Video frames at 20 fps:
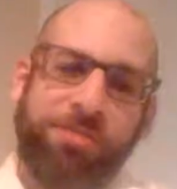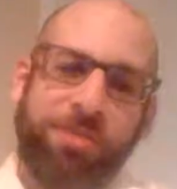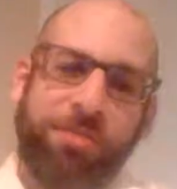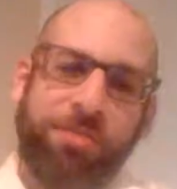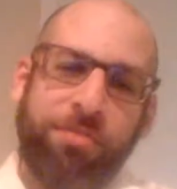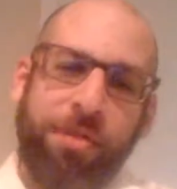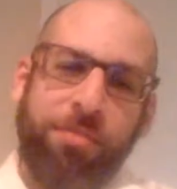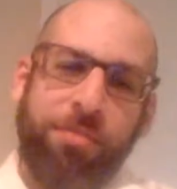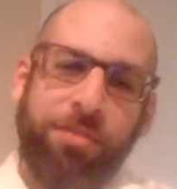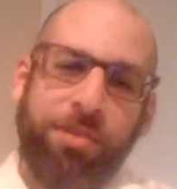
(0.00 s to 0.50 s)
for the
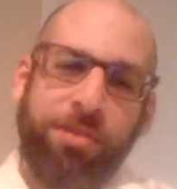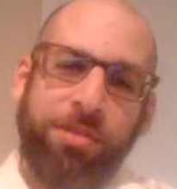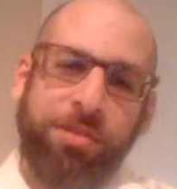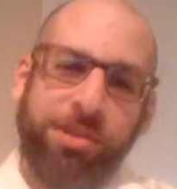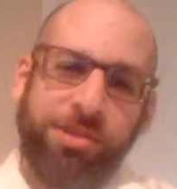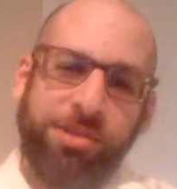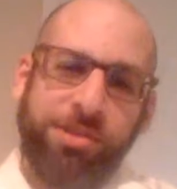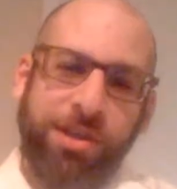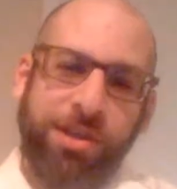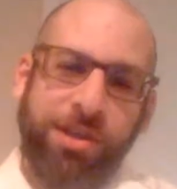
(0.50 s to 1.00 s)
Rumble
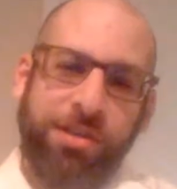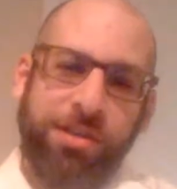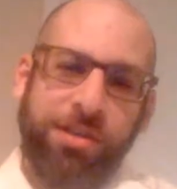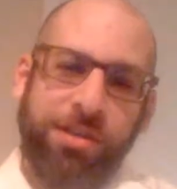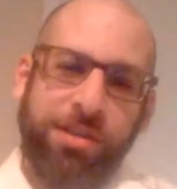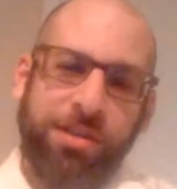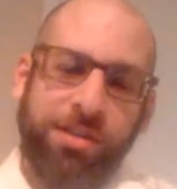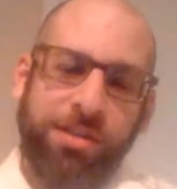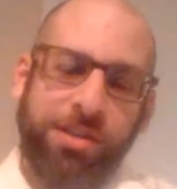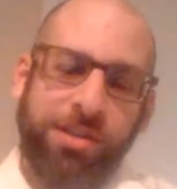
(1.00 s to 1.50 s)
this year,
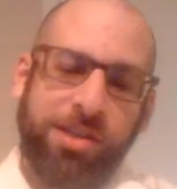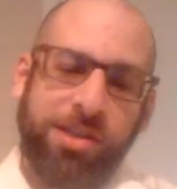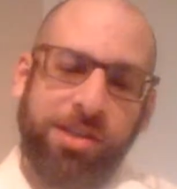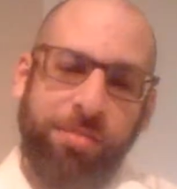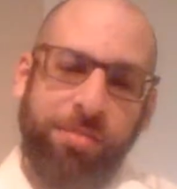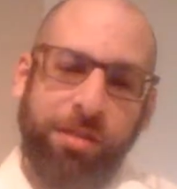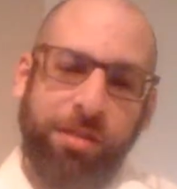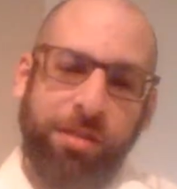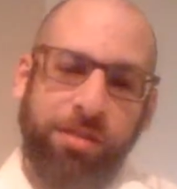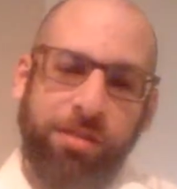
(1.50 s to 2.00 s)
this
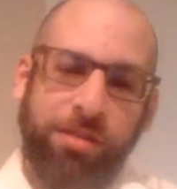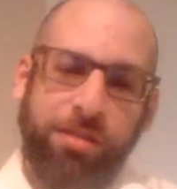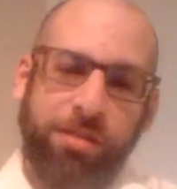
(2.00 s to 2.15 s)
coming?